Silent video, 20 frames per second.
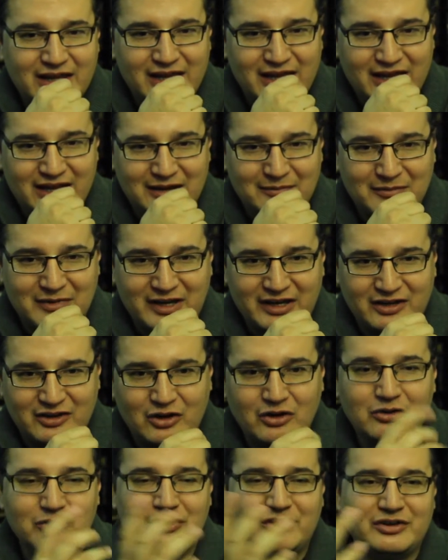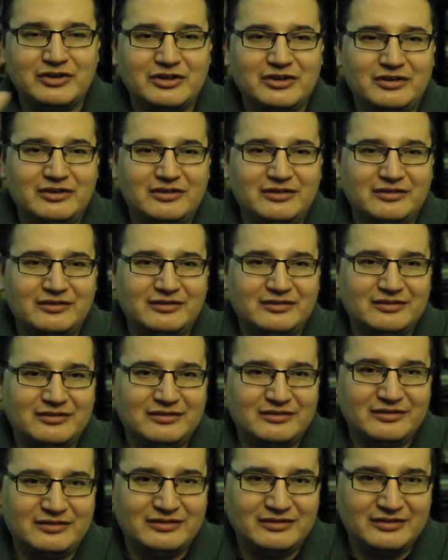and I'm like, oh, good.
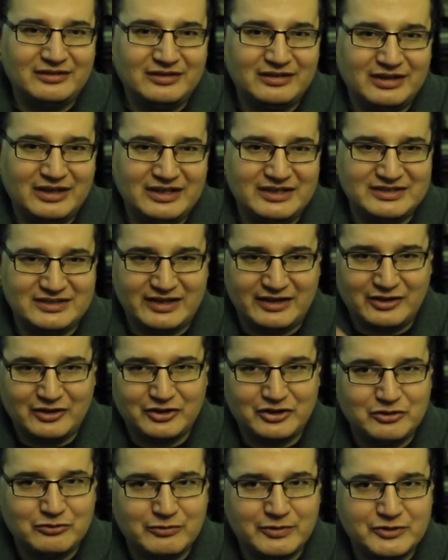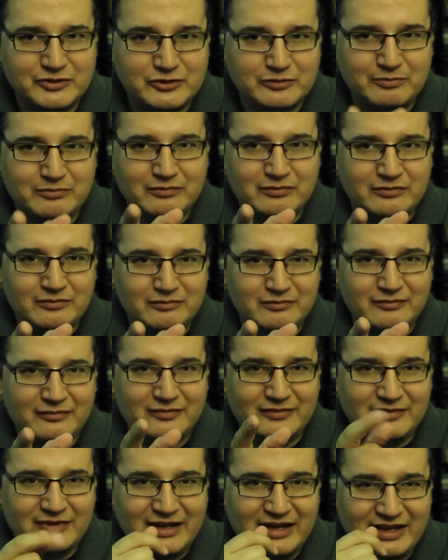And he's like, are you Richard?
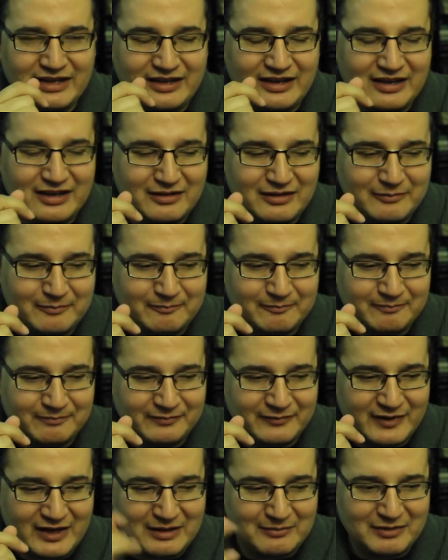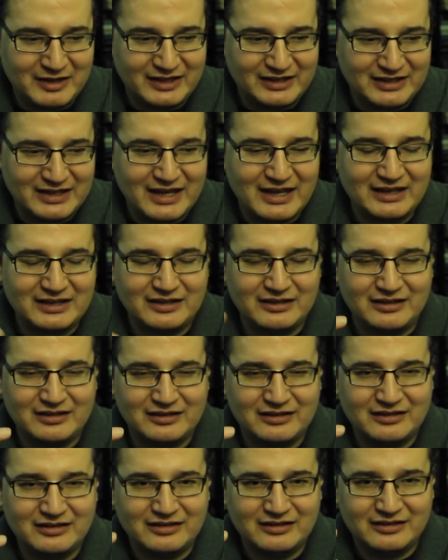And I'm like, yeah,
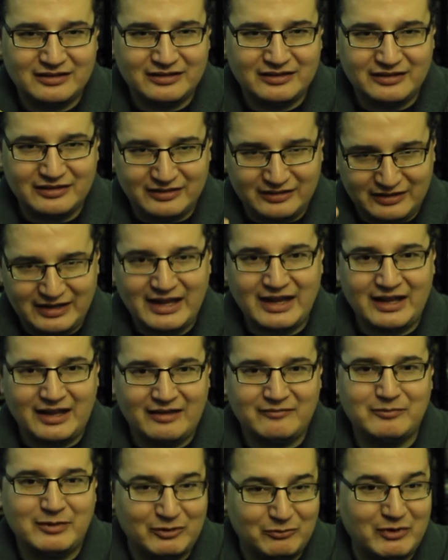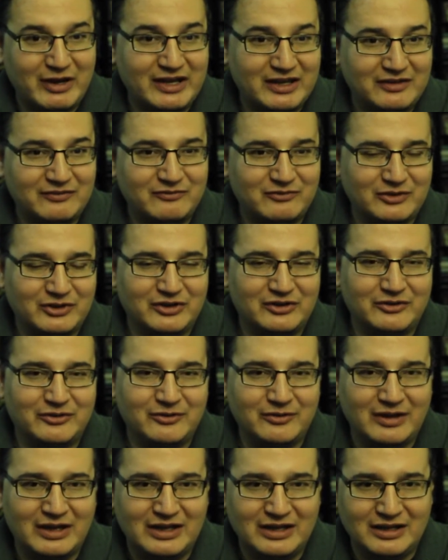I've been waiting for
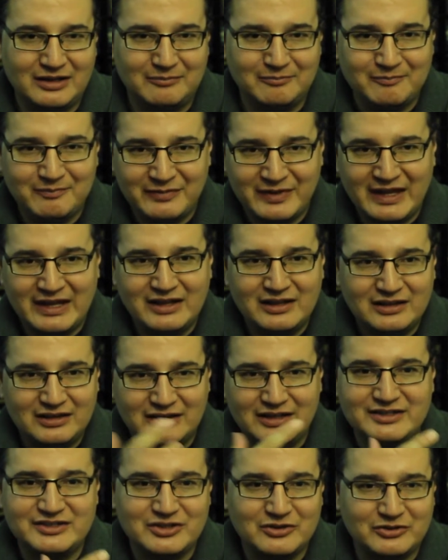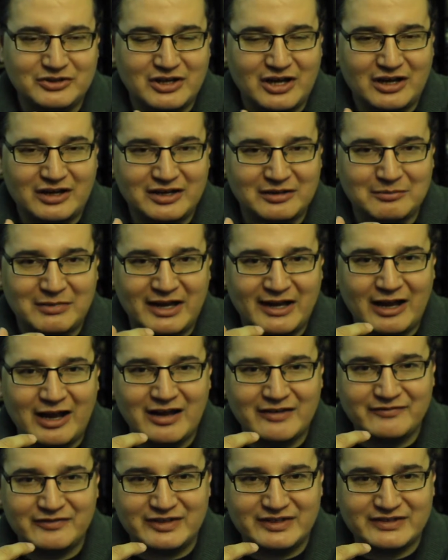you. Let's go talk in my
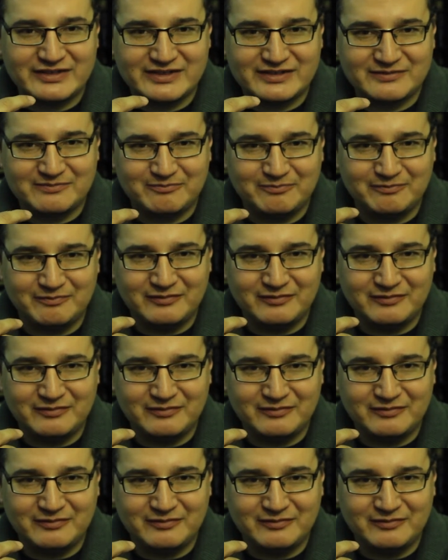office.